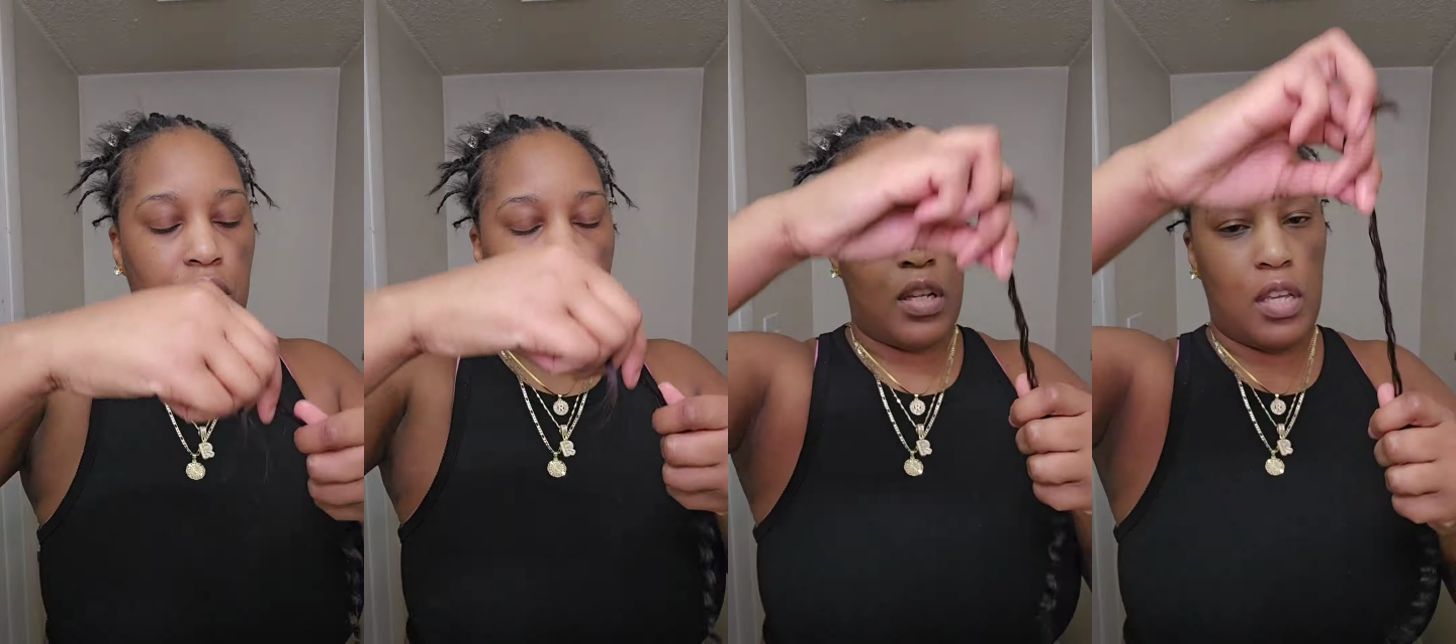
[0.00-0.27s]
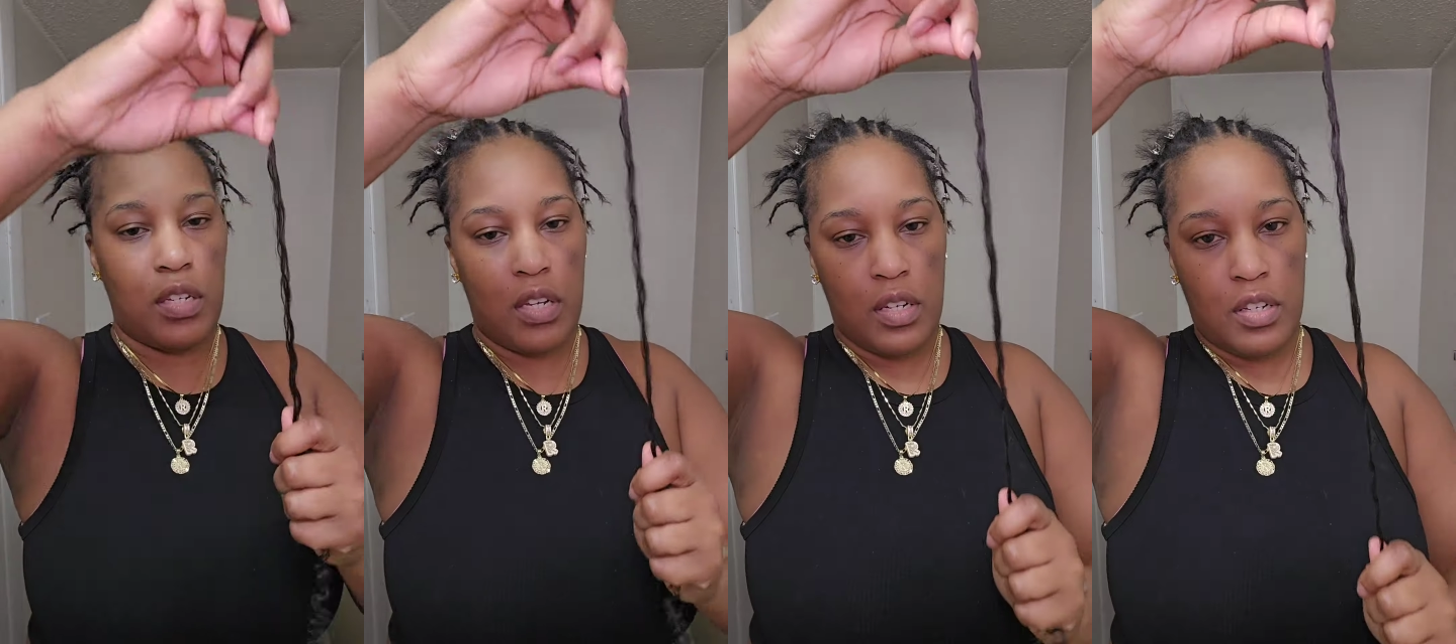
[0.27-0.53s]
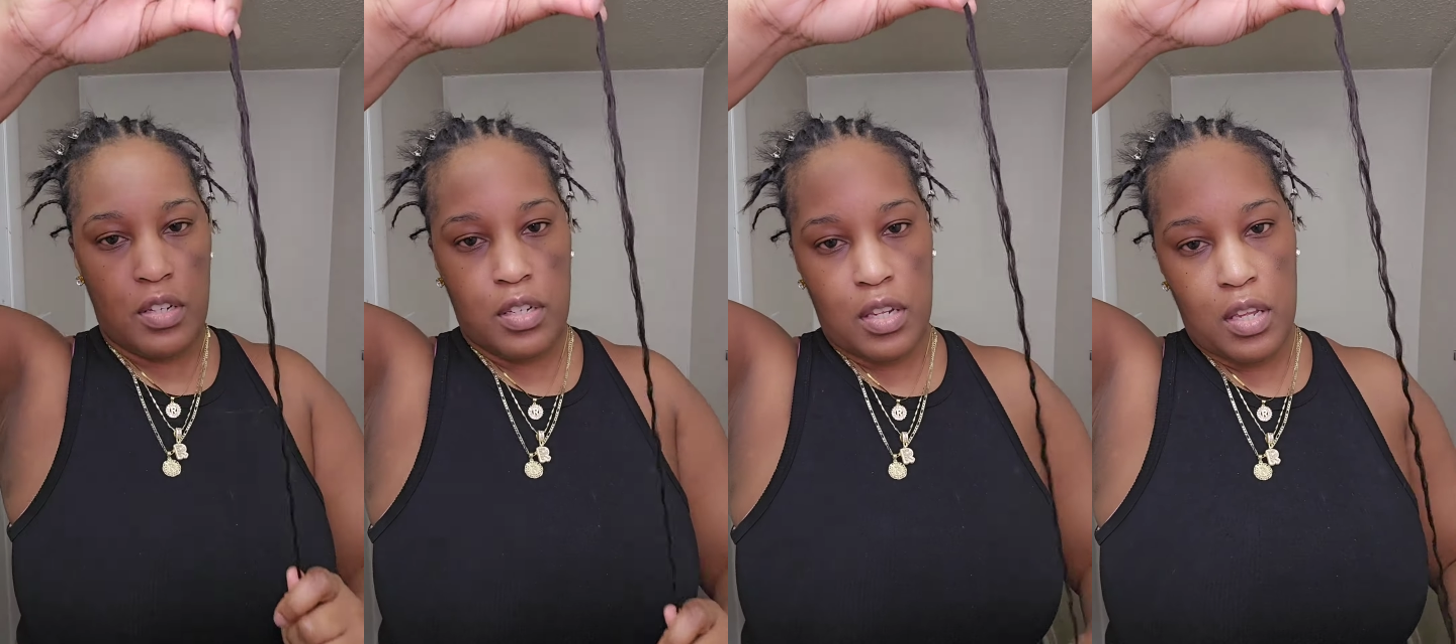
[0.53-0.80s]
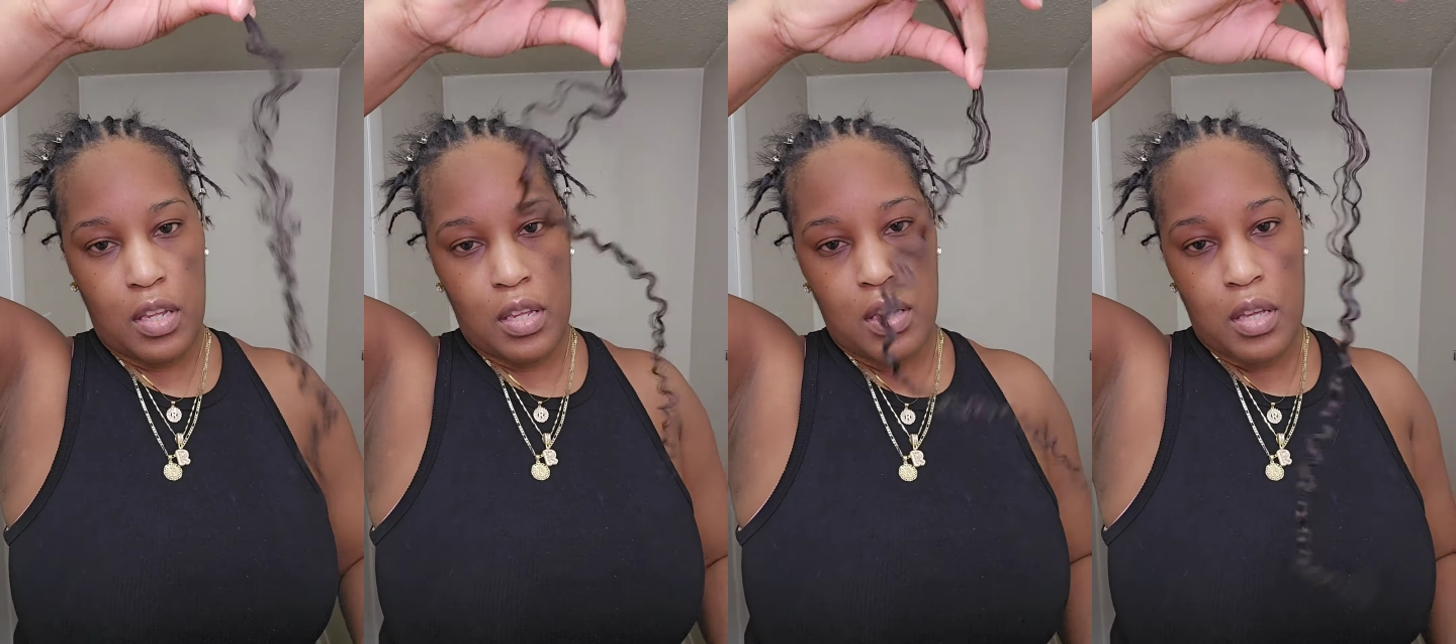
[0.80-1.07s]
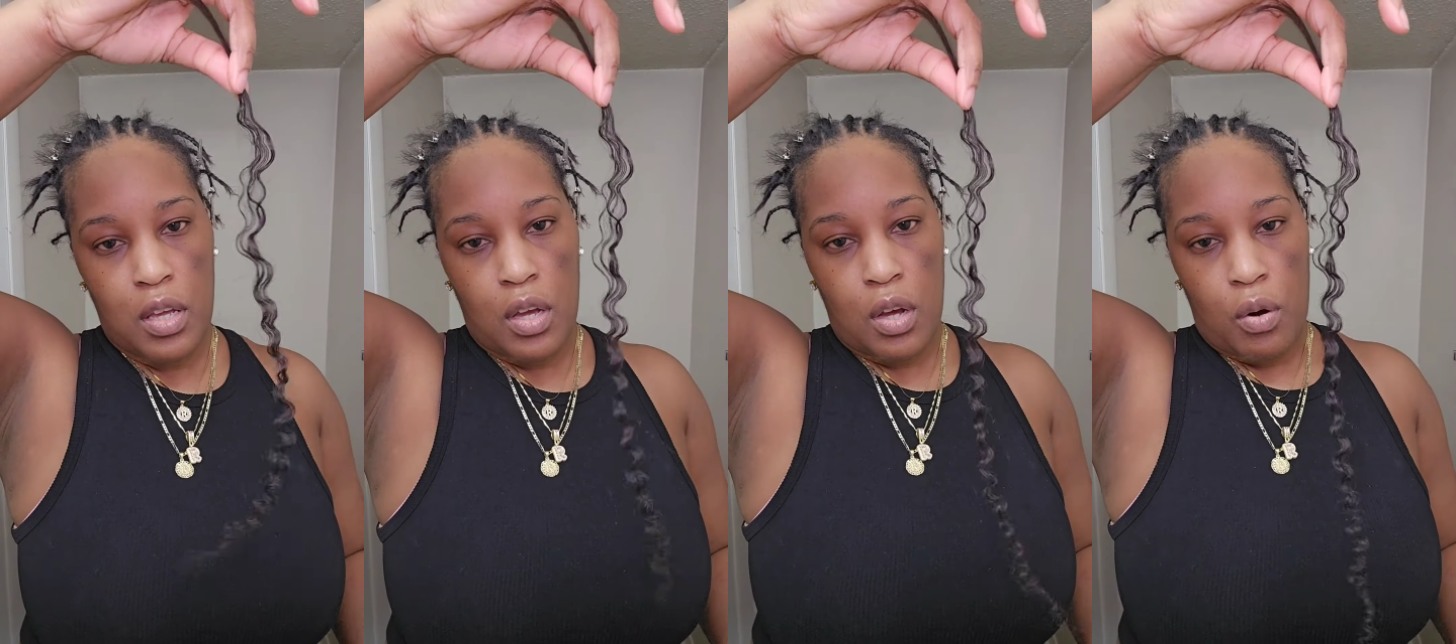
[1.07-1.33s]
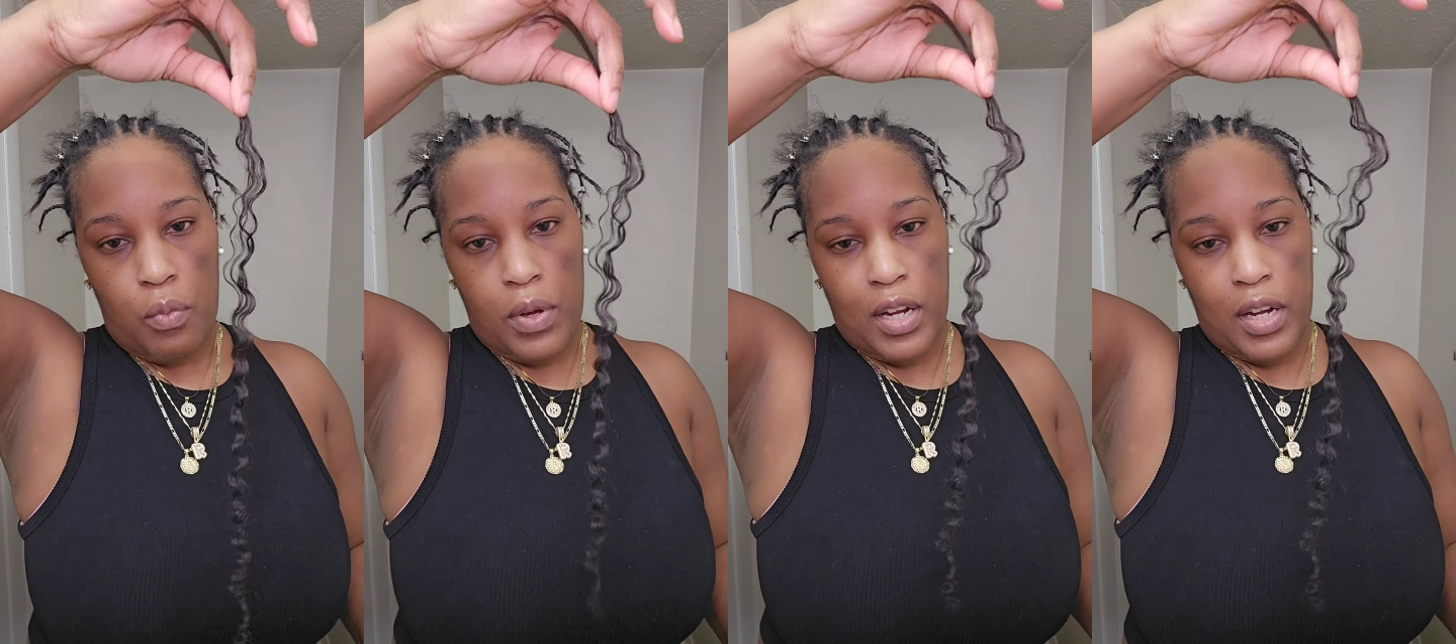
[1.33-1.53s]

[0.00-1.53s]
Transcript: test it to see what